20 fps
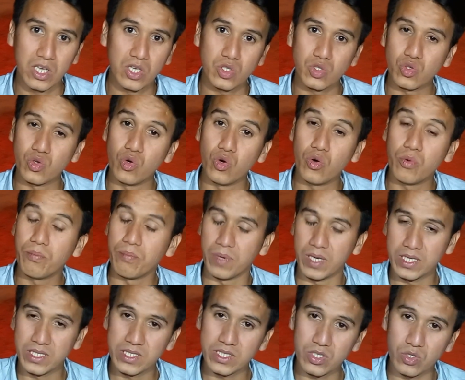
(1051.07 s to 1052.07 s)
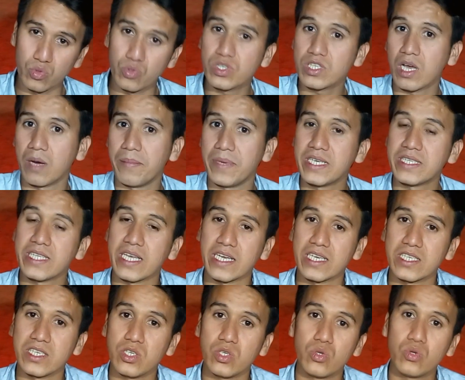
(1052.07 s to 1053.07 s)
so please use comment
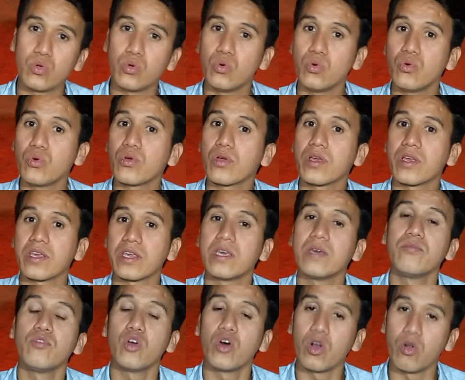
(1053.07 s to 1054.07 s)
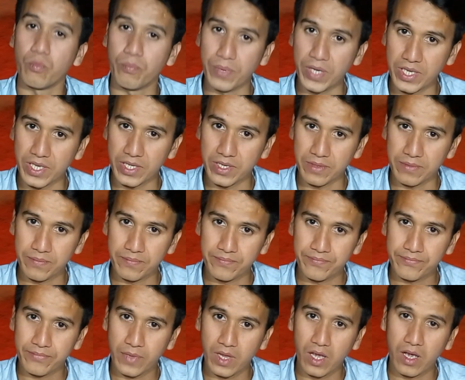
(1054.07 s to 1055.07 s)
section to give your opinion.
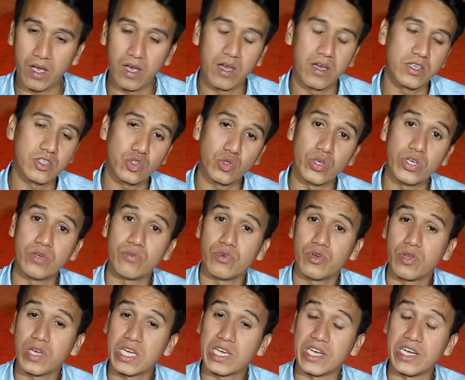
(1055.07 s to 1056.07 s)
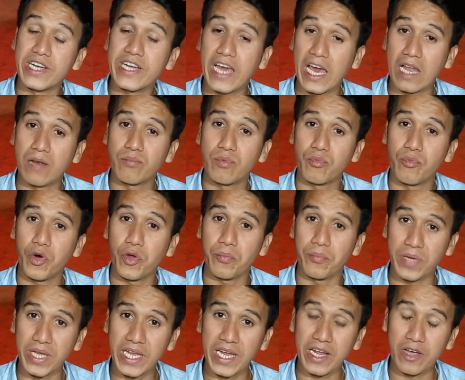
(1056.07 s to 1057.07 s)
So it would be great help for
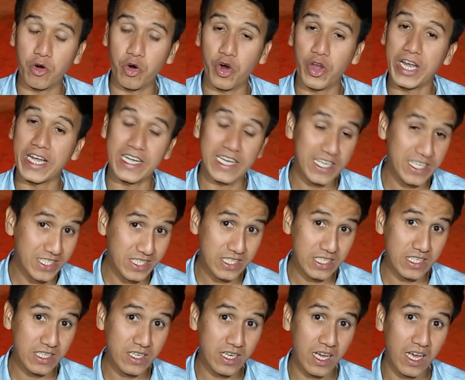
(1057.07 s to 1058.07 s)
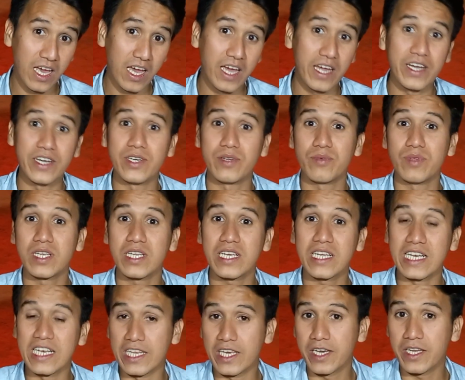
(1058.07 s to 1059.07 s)
me, or at least it will
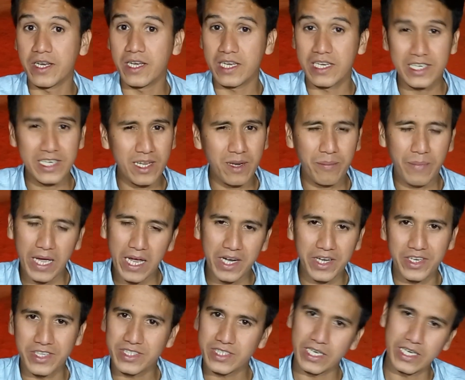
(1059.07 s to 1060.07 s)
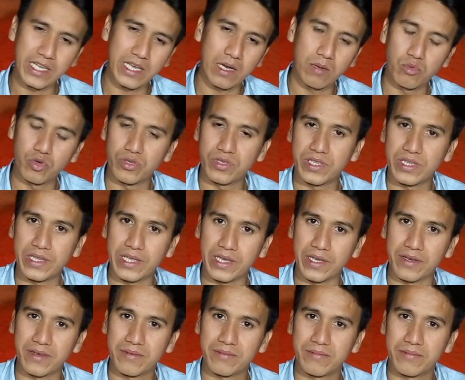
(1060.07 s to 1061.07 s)
clear little my understanding about the thing,